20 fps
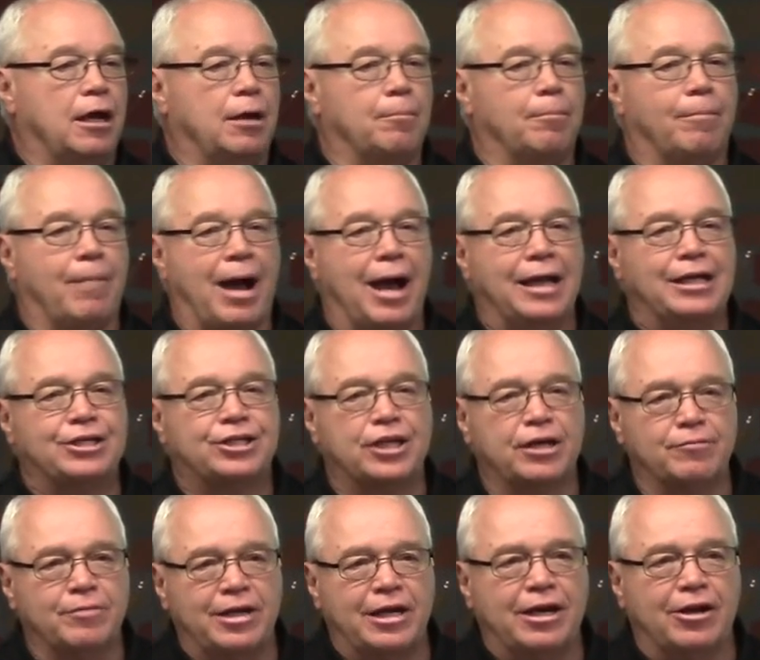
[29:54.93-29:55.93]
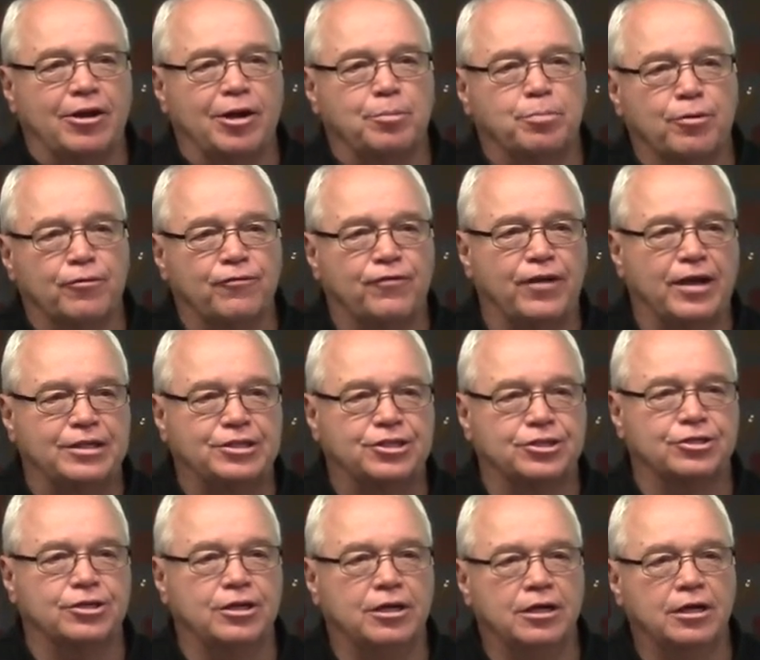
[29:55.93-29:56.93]
my seminary
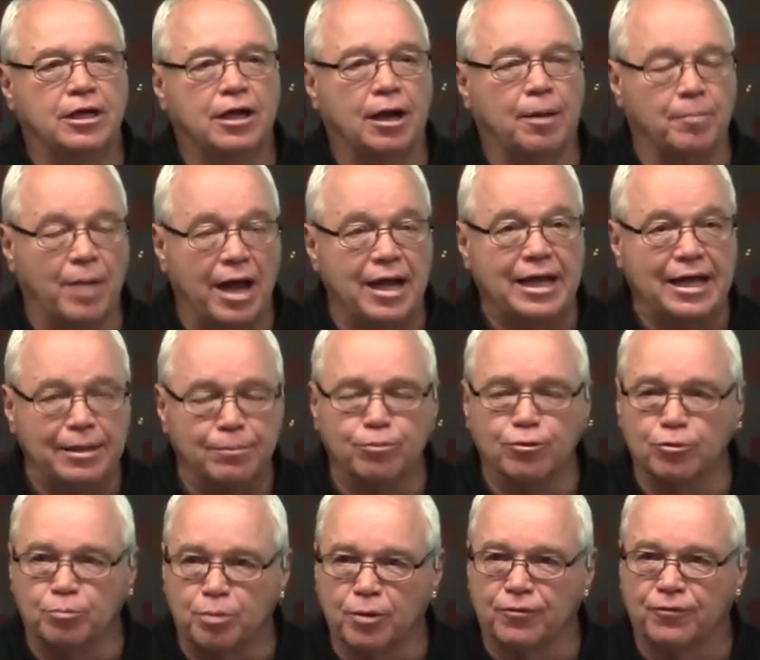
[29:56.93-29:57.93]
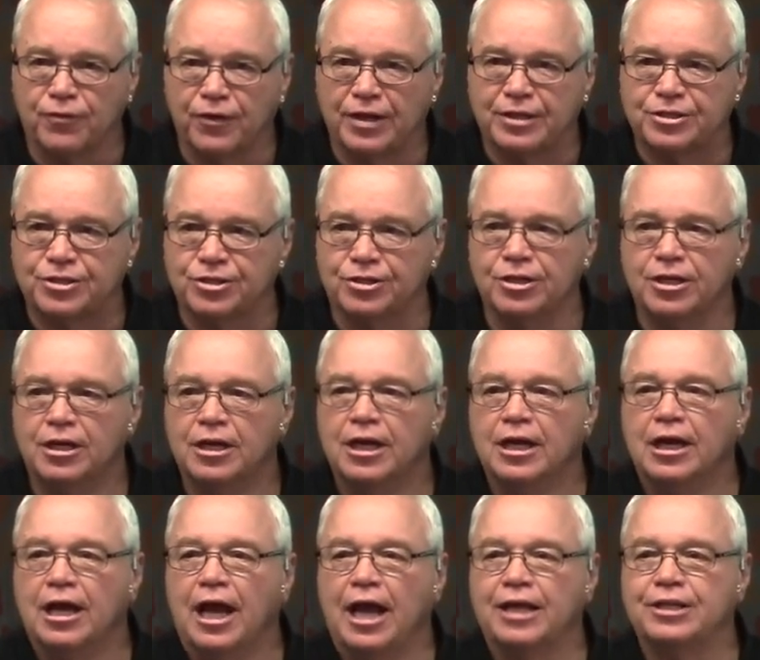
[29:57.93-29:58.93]
professor, my Hebrew professor,
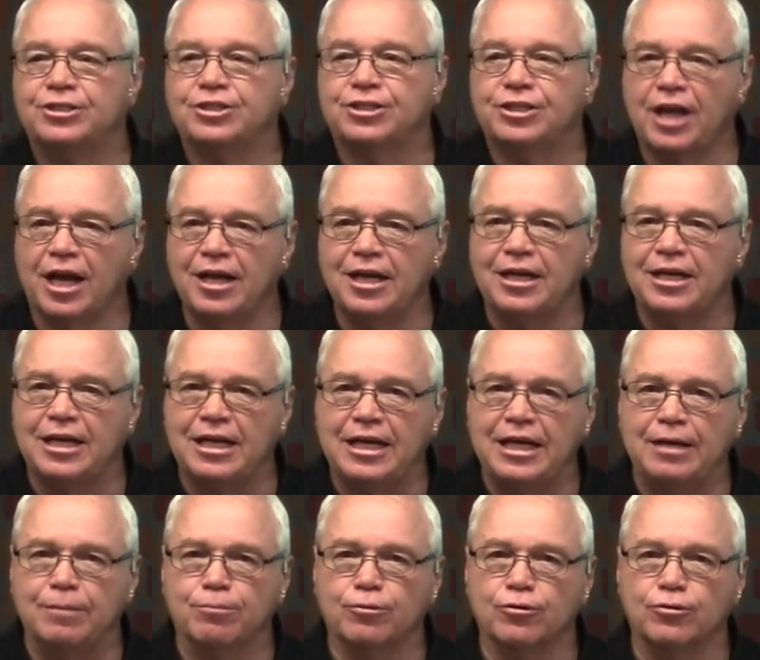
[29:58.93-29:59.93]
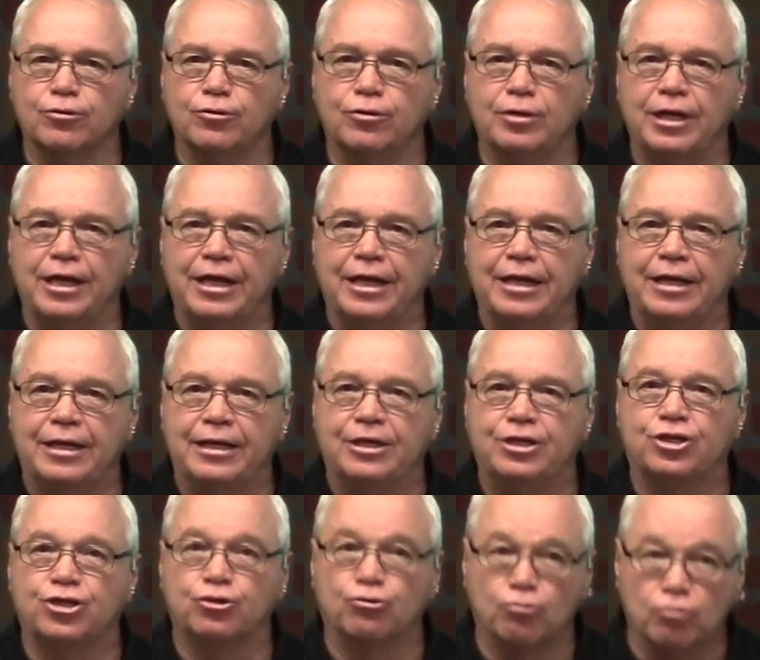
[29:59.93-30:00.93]
had studied Hebrew
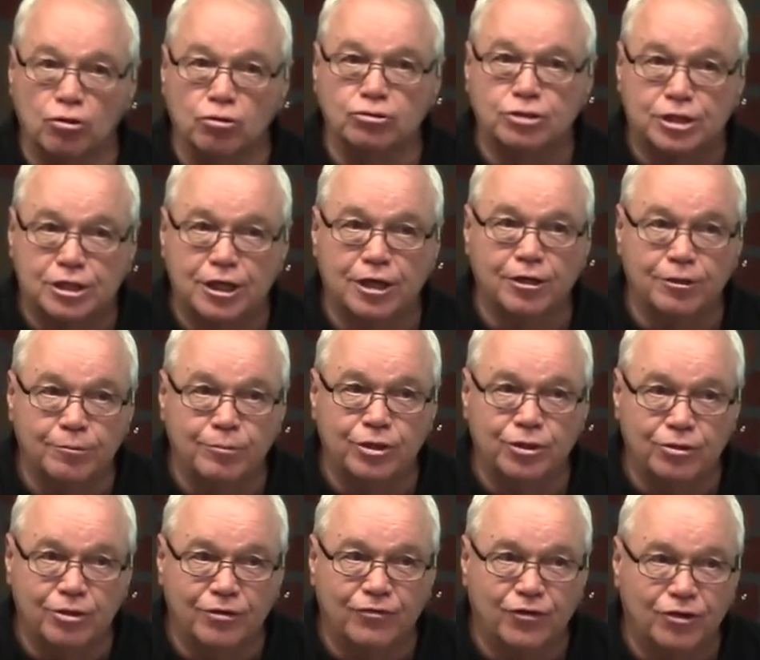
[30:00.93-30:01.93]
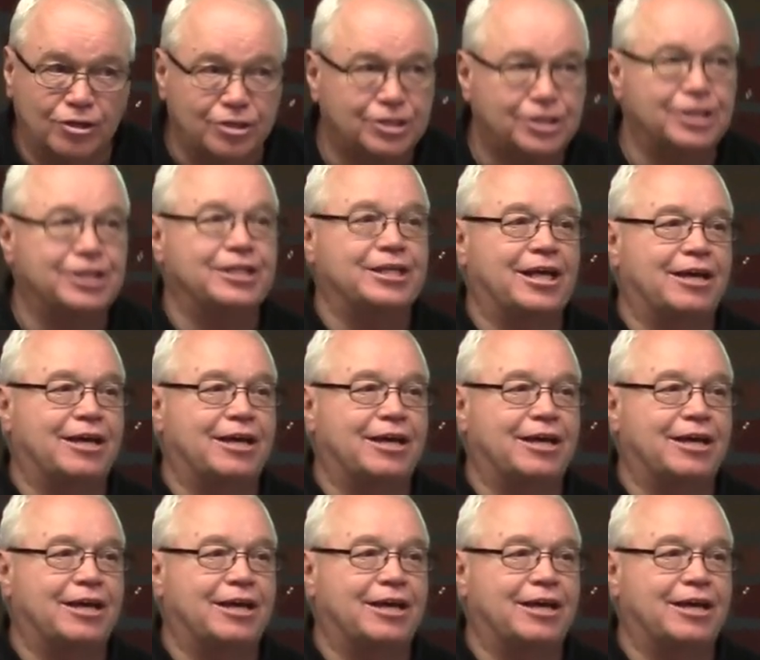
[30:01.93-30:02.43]
in Jerusalem University.